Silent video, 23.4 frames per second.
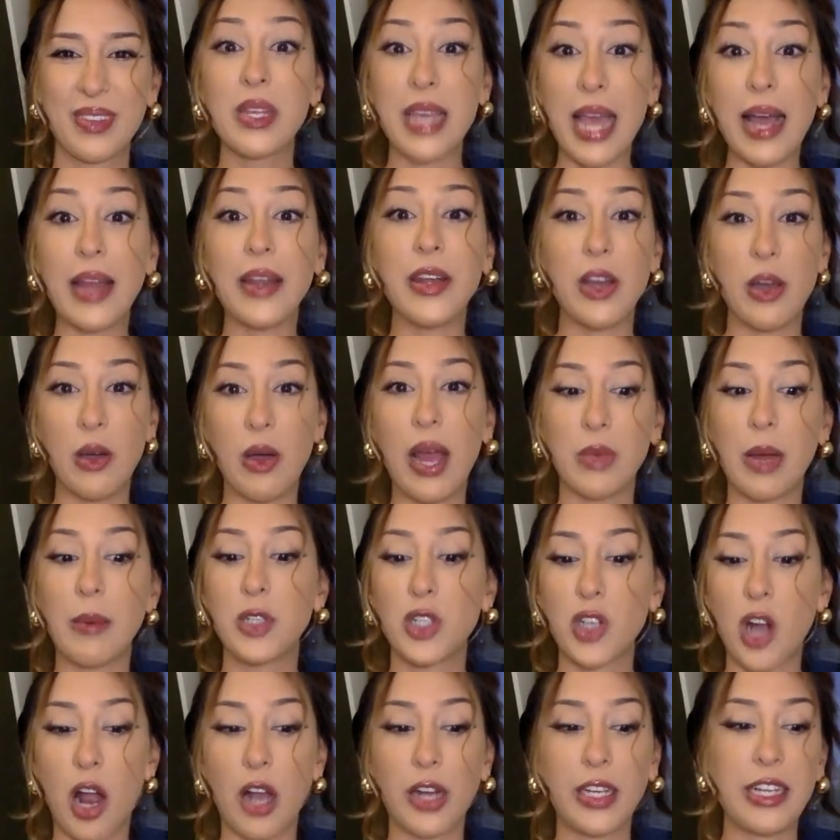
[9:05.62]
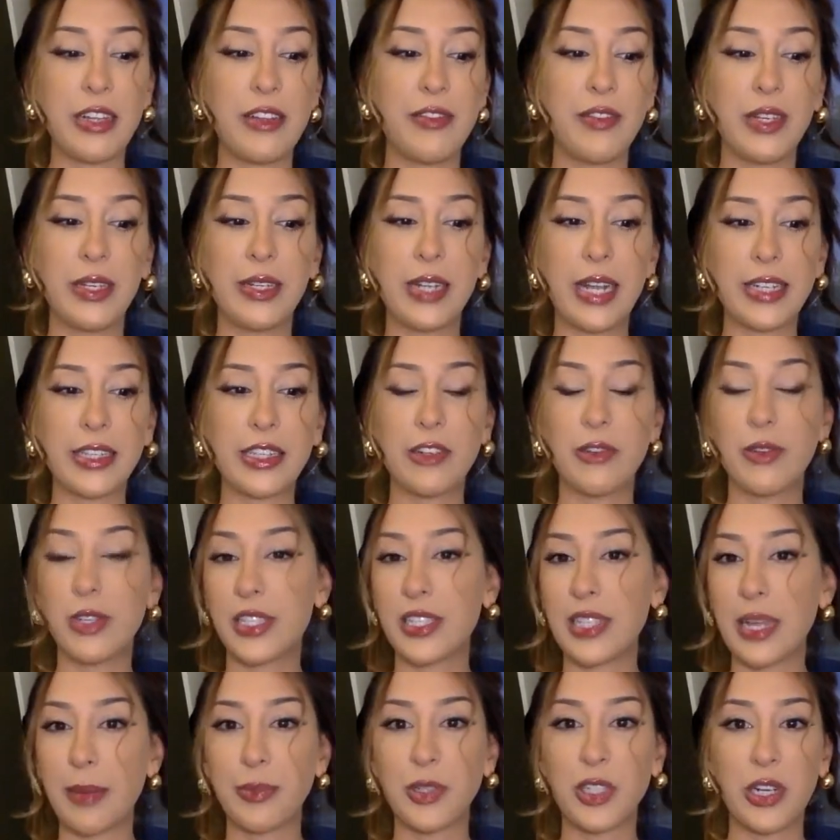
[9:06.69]
Yeah, no, I'm shocked. Even like the
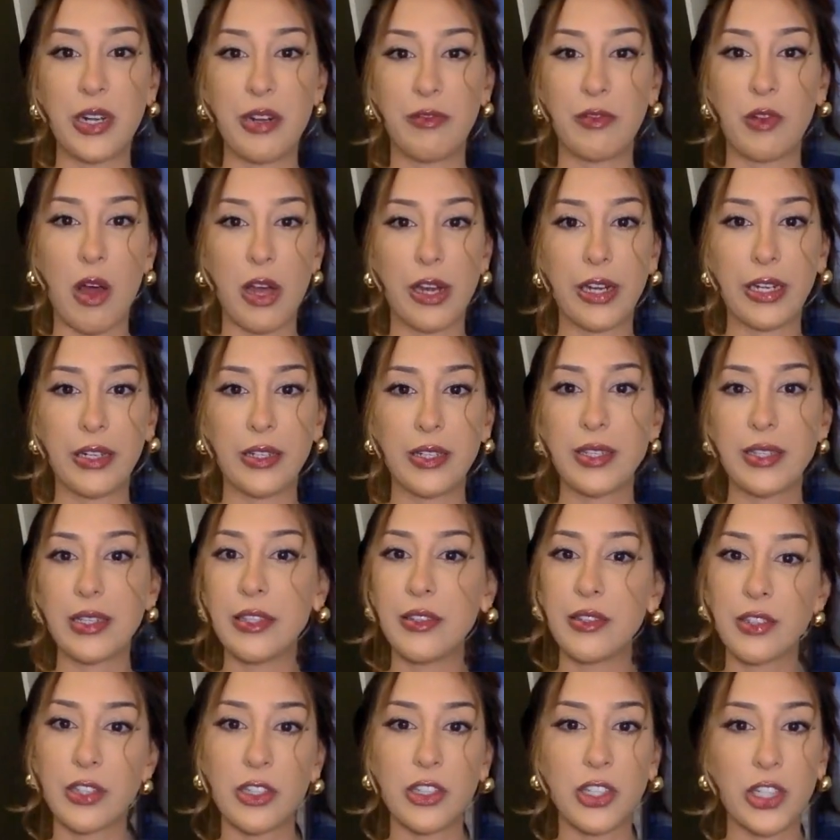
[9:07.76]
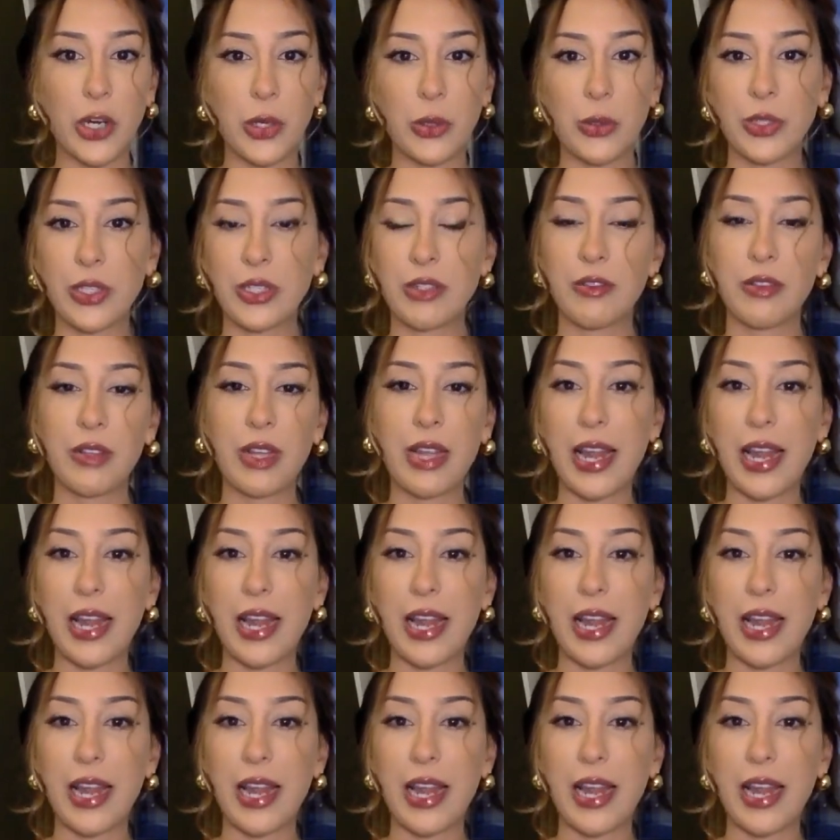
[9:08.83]
reception I've gotten since the show's